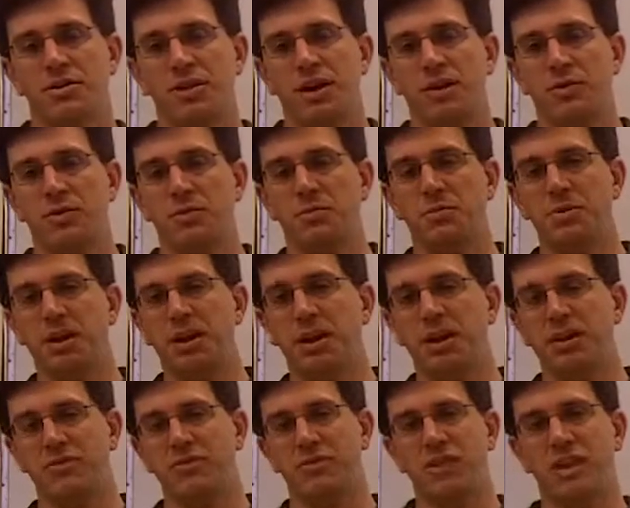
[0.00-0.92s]
That would
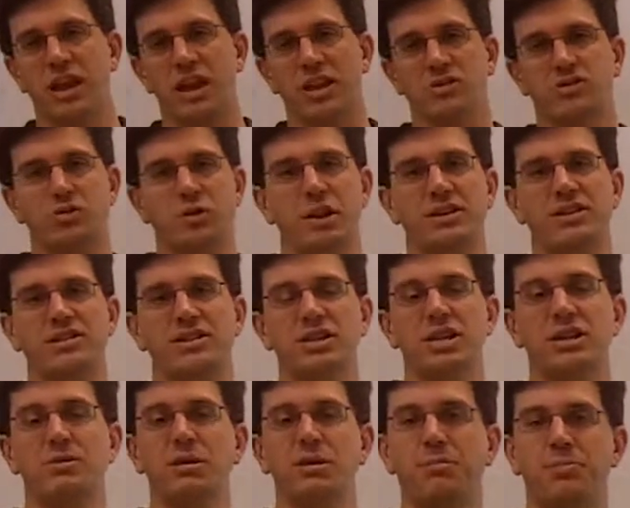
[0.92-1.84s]
be a
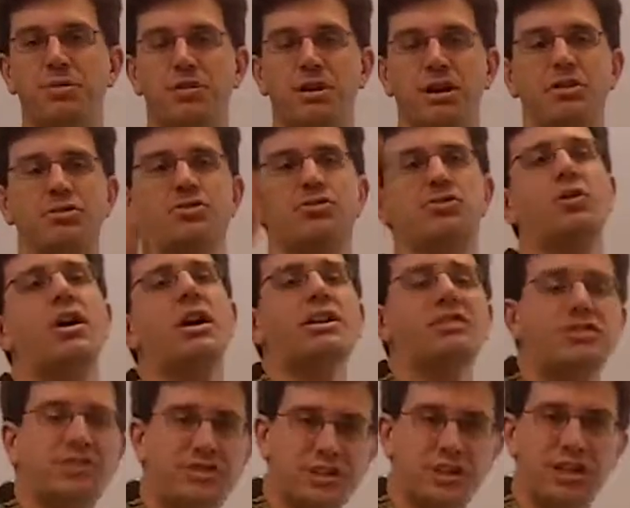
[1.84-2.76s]
trustee. We put our
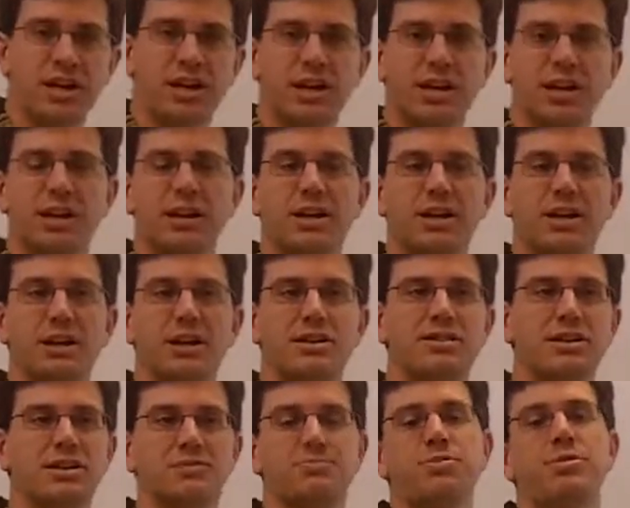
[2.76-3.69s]
trust
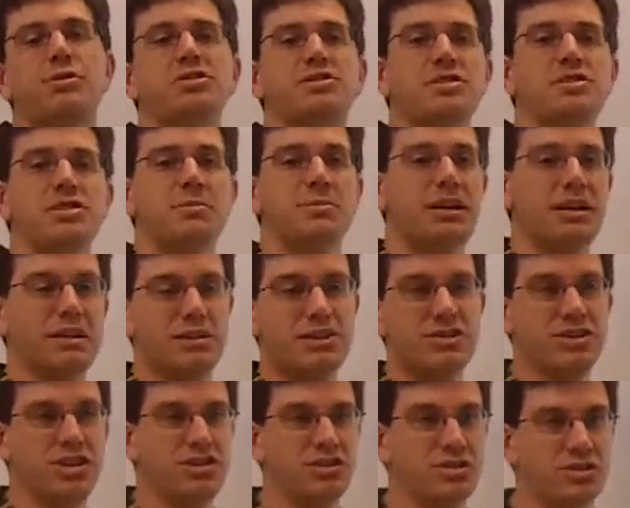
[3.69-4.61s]
in this person to make
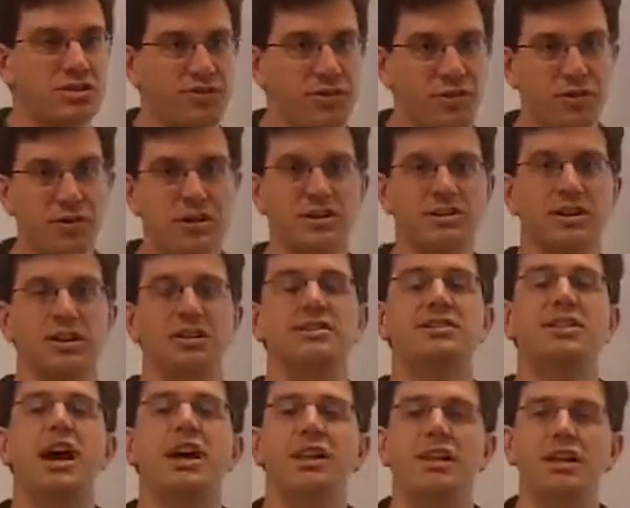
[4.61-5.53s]
decisions for us.
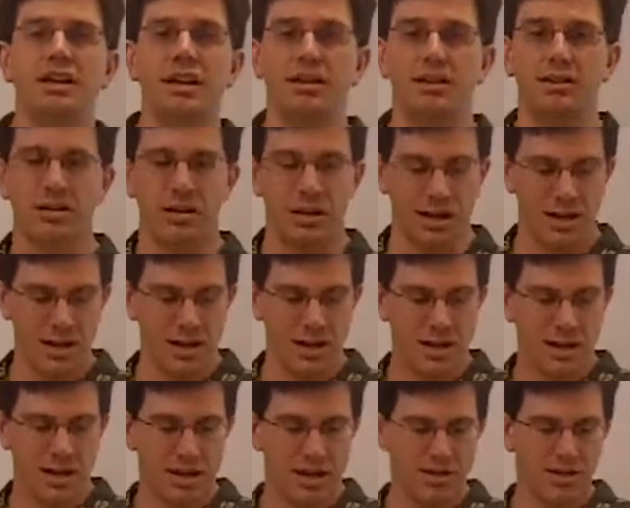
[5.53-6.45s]
A delegate
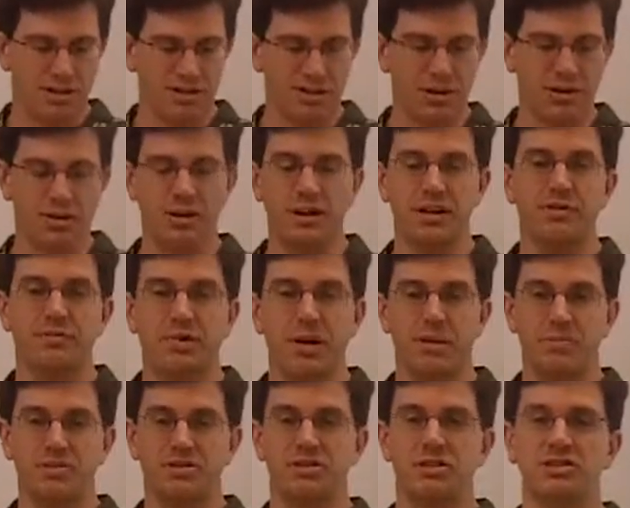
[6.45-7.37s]
theory of
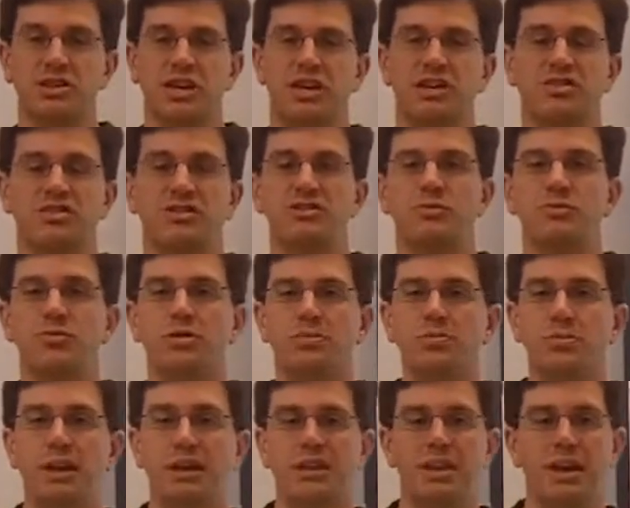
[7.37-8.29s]
representation
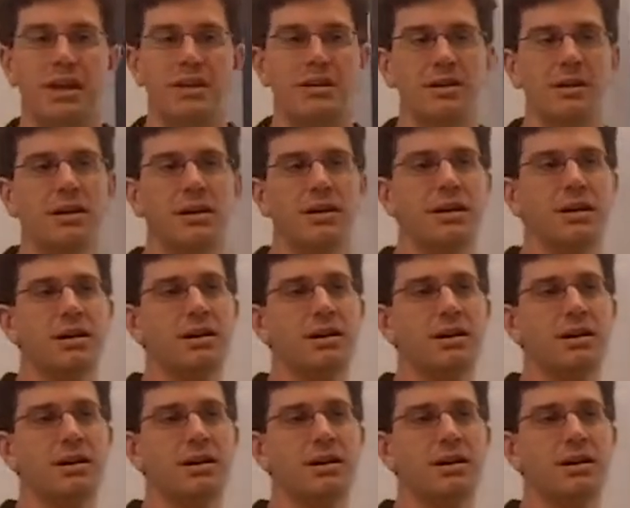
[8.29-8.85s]
would be that